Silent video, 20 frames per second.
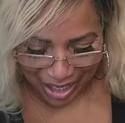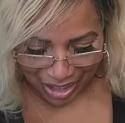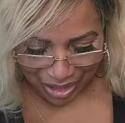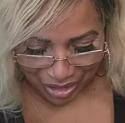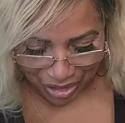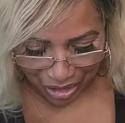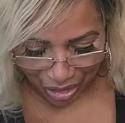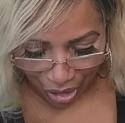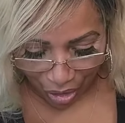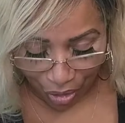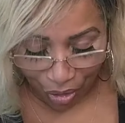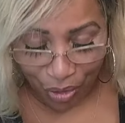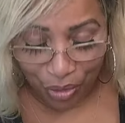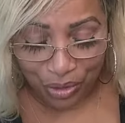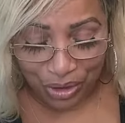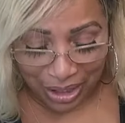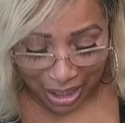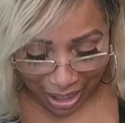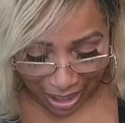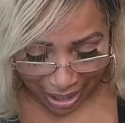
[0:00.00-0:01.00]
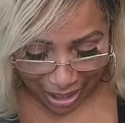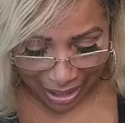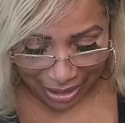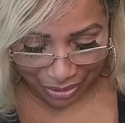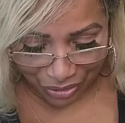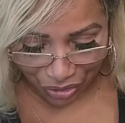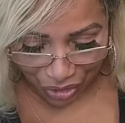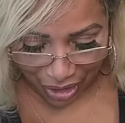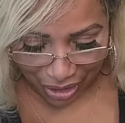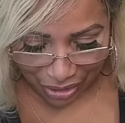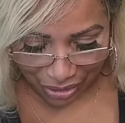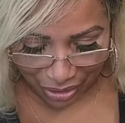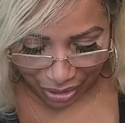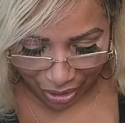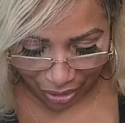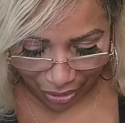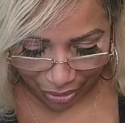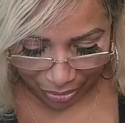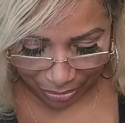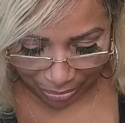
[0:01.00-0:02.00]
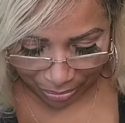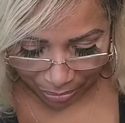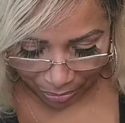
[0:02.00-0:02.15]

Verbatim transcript: So, yes, yes, sir.